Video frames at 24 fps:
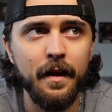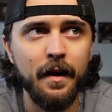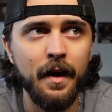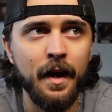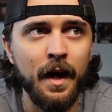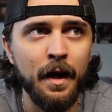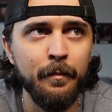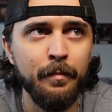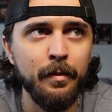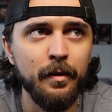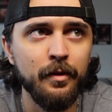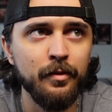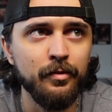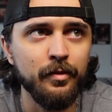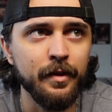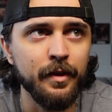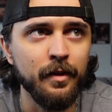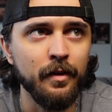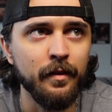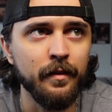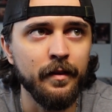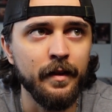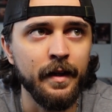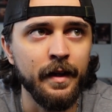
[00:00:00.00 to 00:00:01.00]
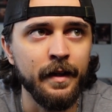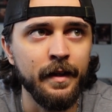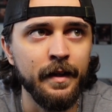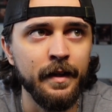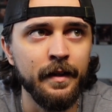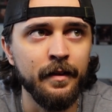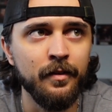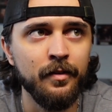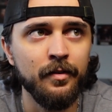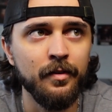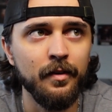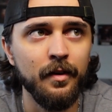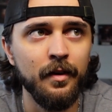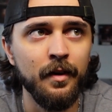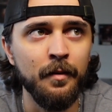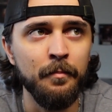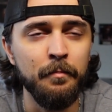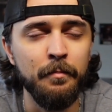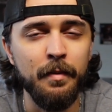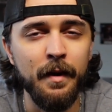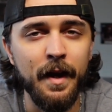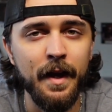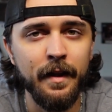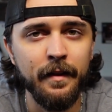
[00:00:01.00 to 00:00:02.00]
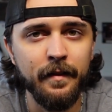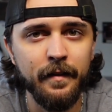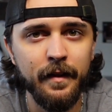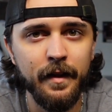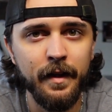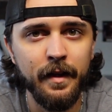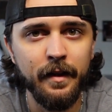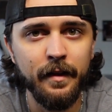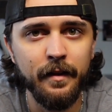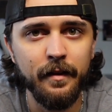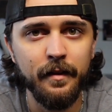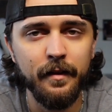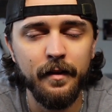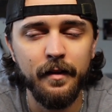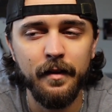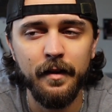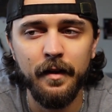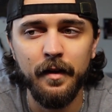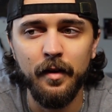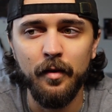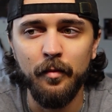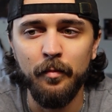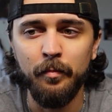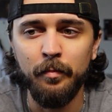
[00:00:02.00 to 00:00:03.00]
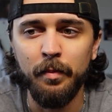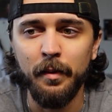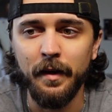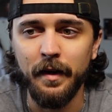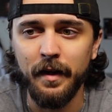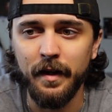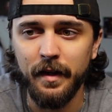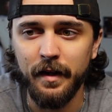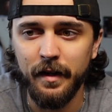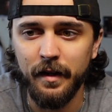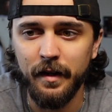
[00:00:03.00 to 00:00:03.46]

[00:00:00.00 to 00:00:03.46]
I personally don't think it's a bad thing, but